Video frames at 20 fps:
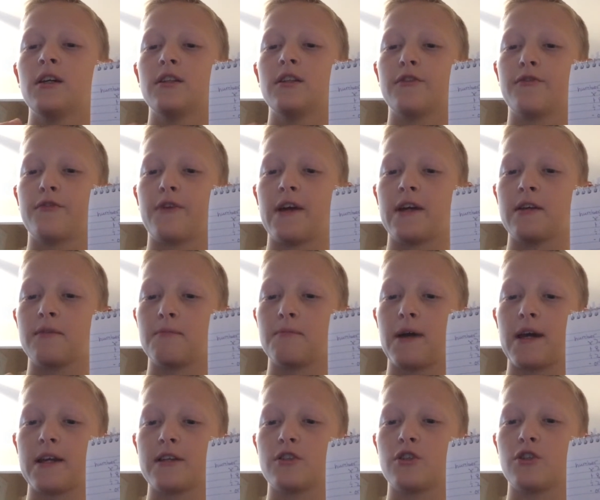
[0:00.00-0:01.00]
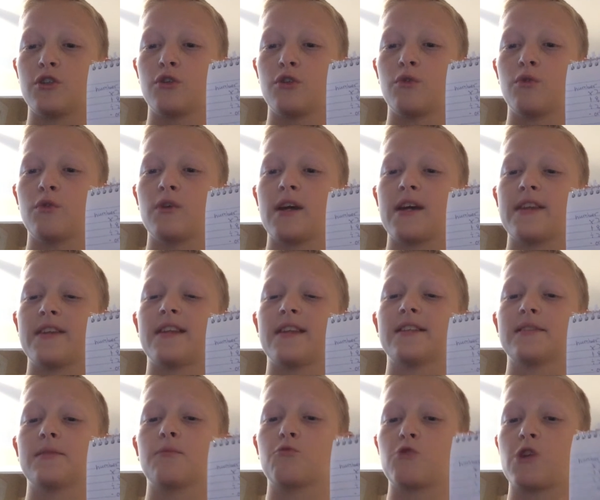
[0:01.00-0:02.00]
divide by 2, and then
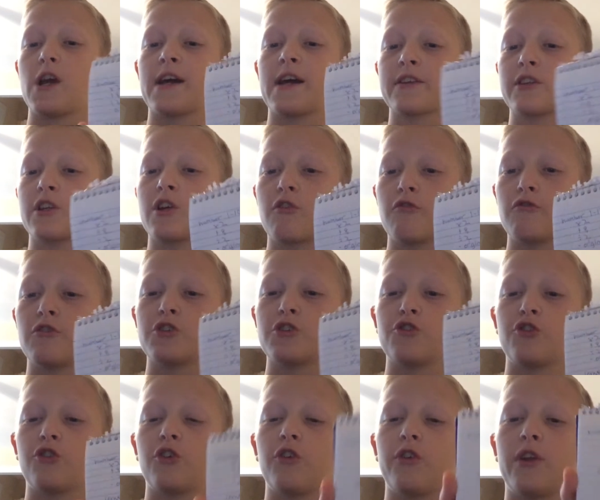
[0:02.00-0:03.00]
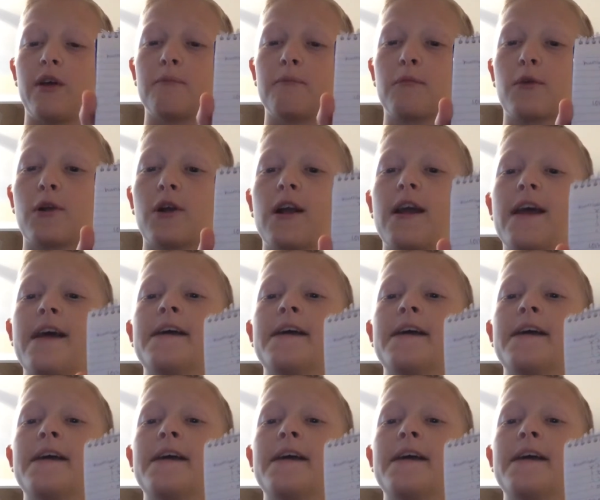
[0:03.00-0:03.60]
subtract their original number,